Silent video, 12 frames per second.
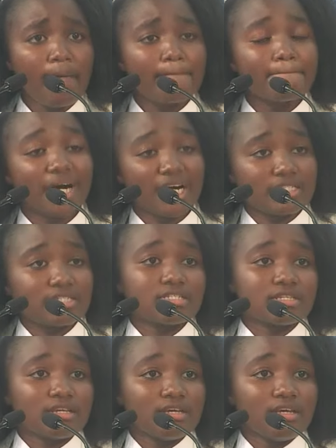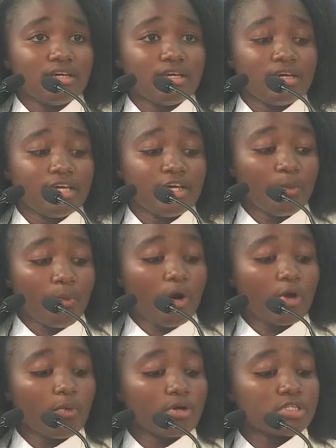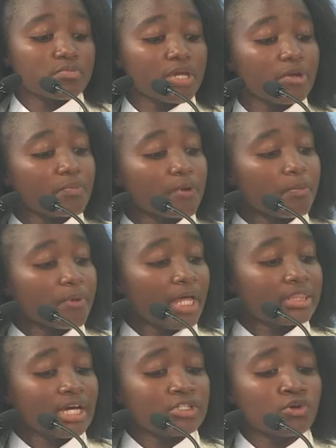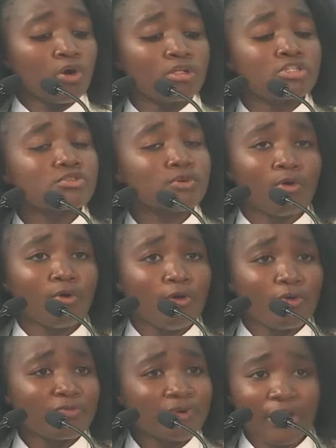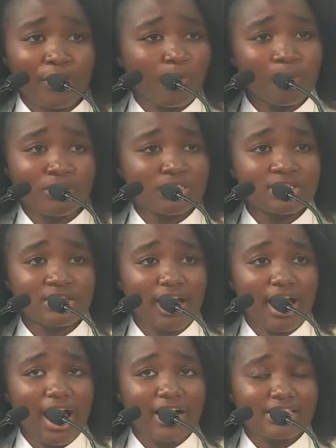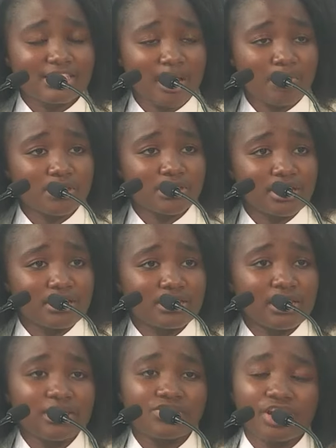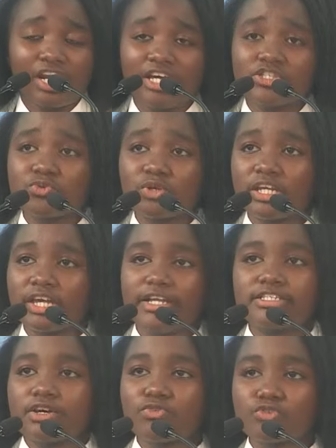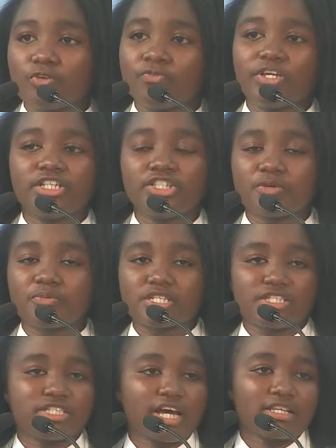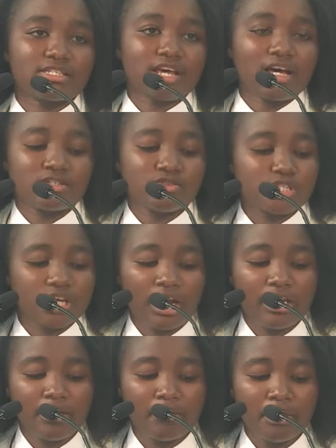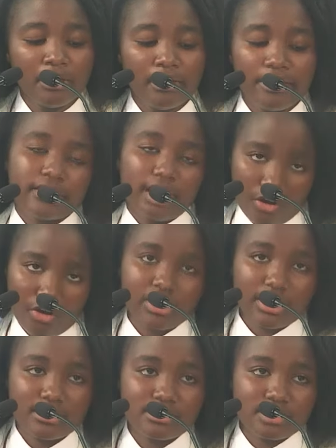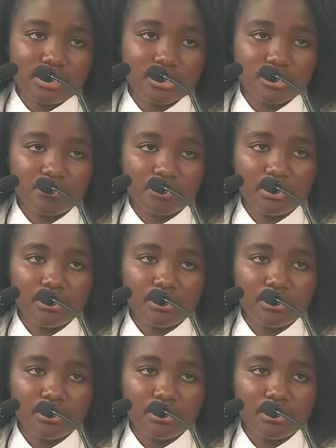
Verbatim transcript: But he, he was being prepared that also Pharaoh won't accept that the Israelites will get out of Egypt just as you tell him, the Lord has sent me.